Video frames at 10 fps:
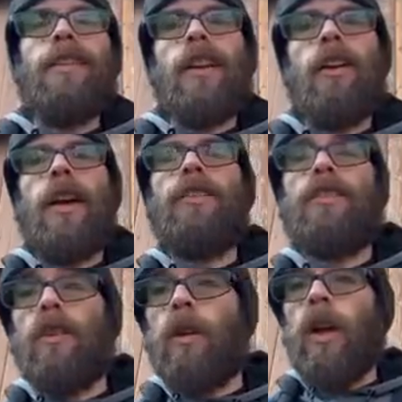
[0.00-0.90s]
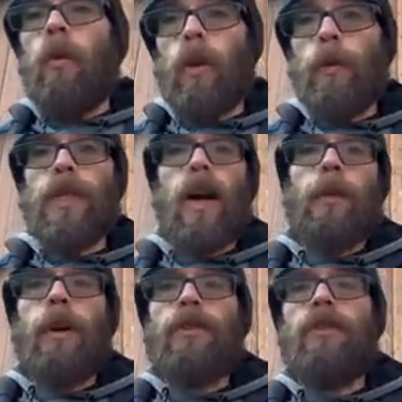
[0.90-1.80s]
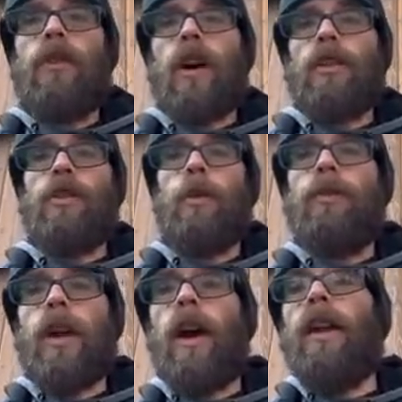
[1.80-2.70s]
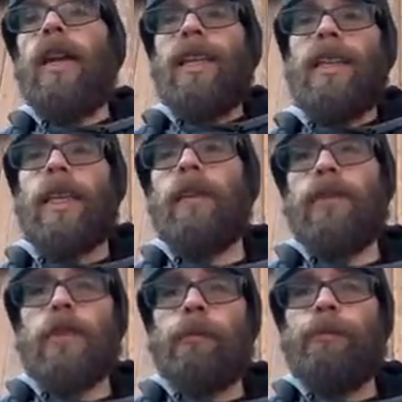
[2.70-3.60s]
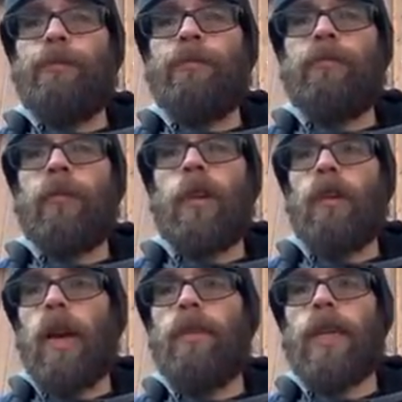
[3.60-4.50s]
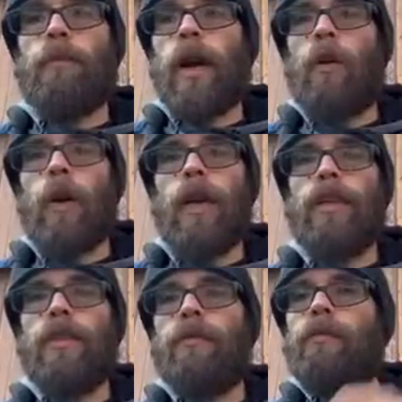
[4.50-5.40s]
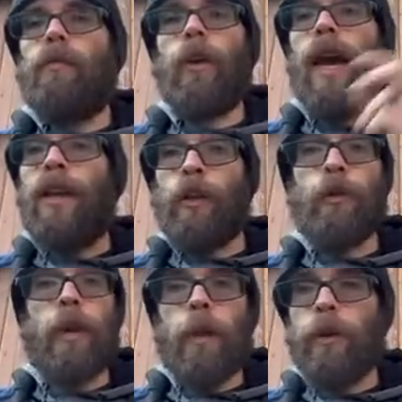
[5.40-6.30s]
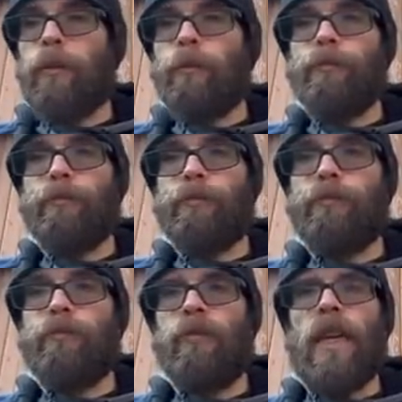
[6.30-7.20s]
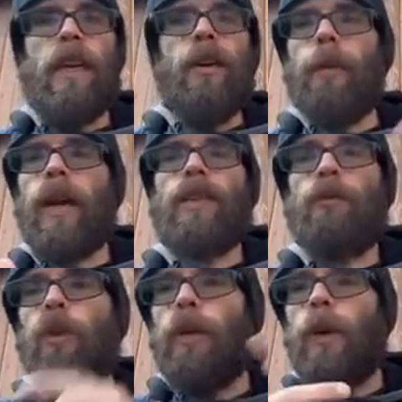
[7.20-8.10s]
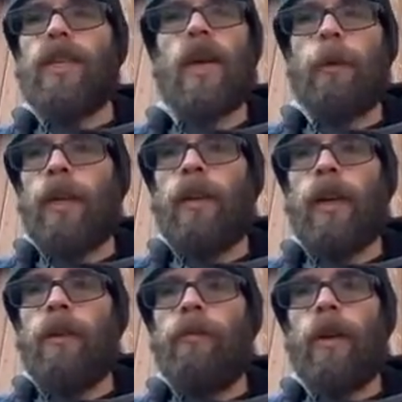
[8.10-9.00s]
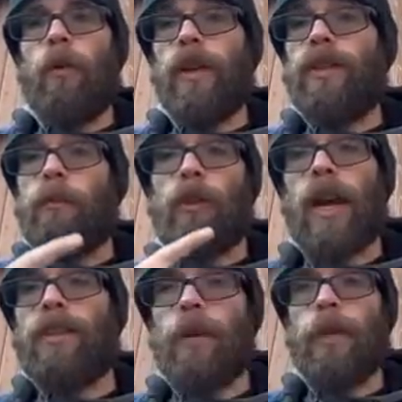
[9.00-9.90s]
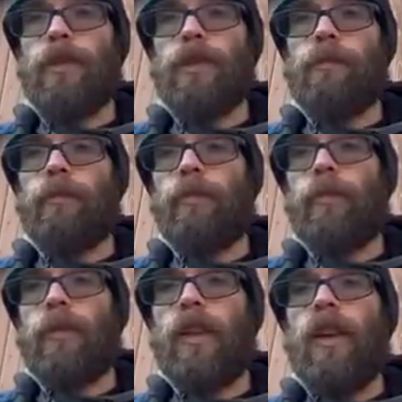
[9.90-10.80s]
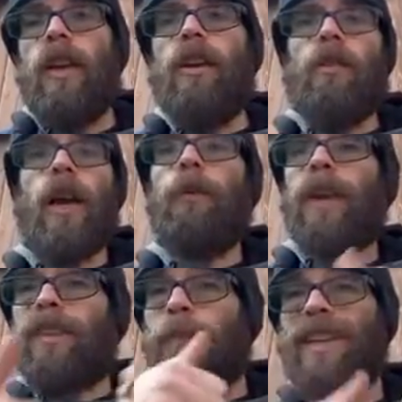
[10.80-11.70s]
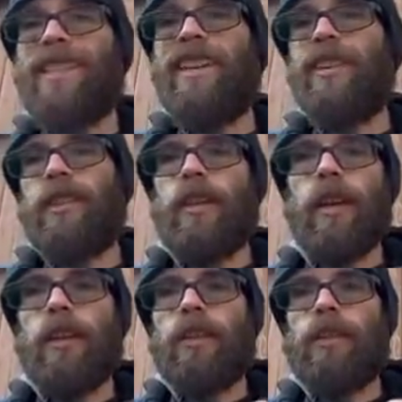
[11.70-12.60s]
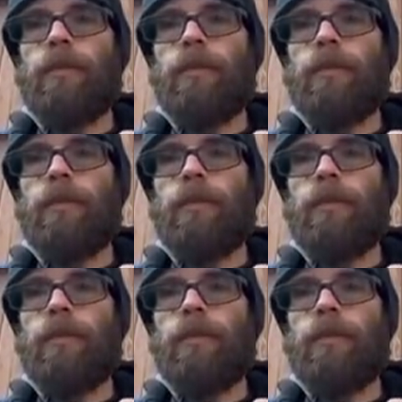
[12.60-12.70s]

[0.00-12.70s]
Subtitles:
All right, so what have we talked about so far? So we've got leaves, right? That's brown waste. We got newspaper. We got some green waste coming in there with some grass clippings, right? We got the base layer sticks,